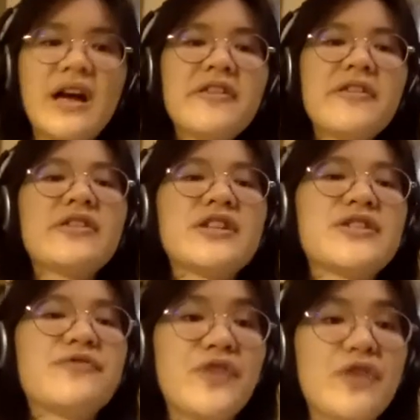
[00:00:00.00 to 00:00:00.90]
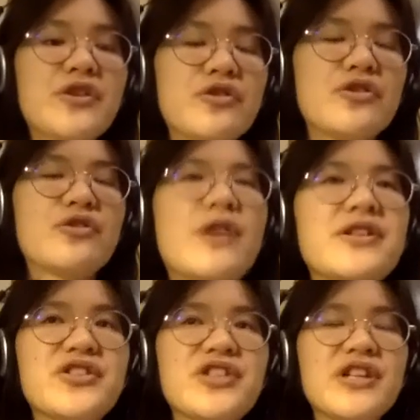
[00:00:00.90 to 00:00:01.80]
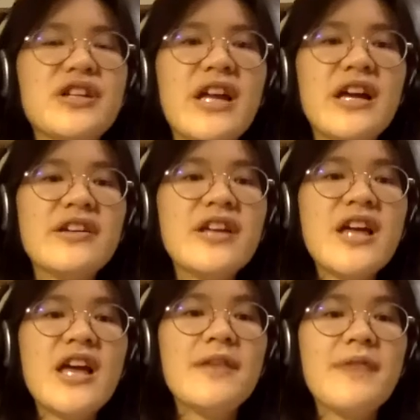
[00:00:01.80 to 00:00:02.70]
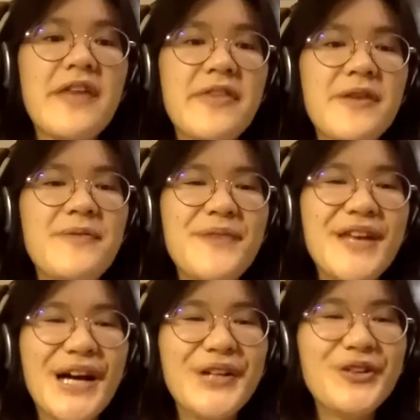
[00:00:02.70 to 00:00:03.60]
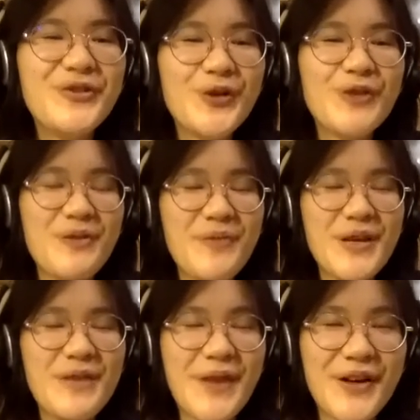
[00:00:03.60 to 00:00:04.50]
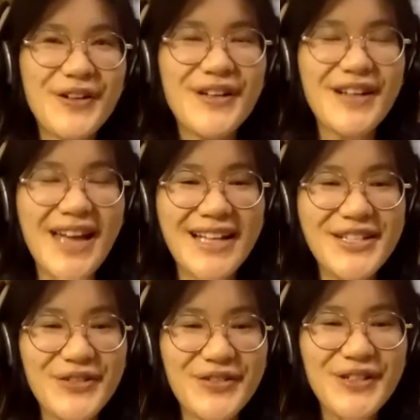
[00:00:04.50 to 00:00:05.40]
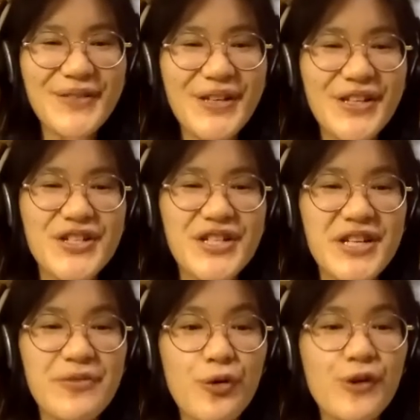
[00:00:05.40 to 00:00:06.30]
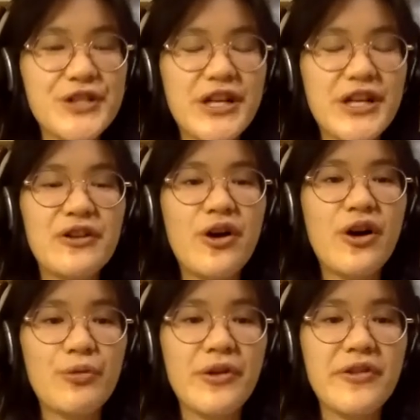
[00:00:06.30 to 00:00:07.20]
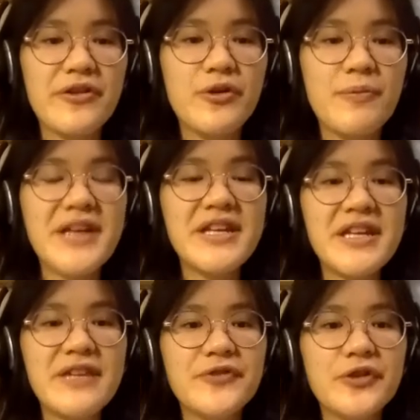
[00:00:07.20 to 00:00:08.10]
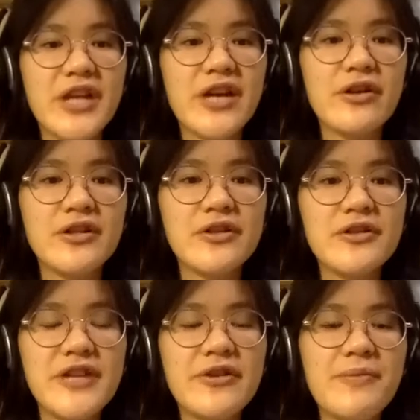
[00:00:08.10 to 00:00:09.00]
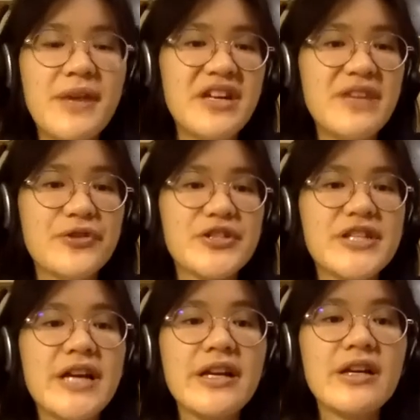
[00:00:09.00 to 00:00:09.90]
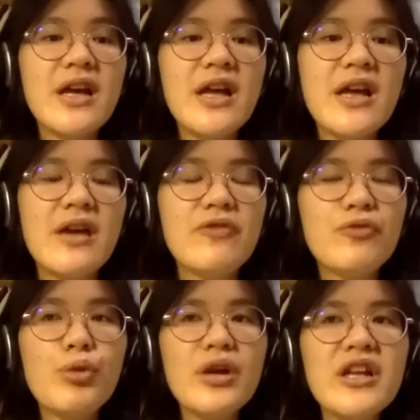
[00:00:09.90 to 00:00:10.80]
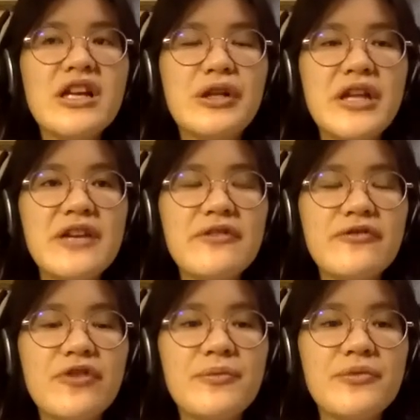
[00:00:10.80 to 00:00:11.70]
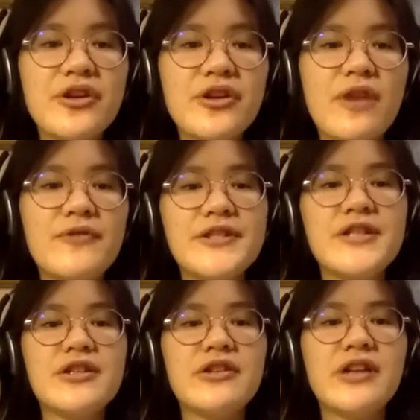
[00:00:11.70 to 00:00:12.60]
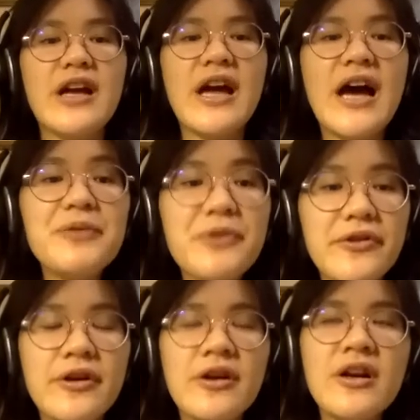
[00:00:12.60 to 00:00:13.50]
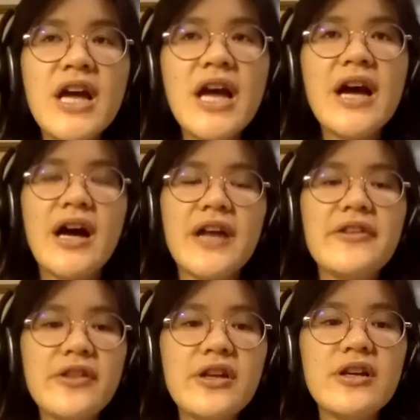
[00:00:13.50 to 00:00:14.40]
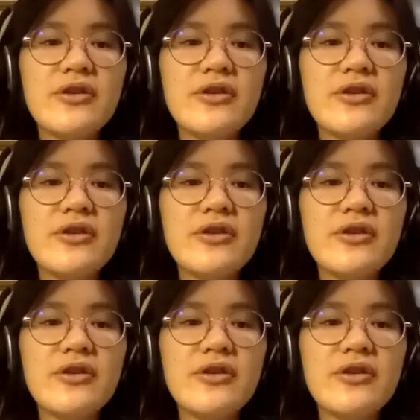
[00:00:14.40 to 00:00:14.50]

think that's a very good question. And I think maybe Hellevorn would be a better answerer because she works a lot with, medieval characters and the medieval setting. And from what I gleaned from the conversation that I had with her, I think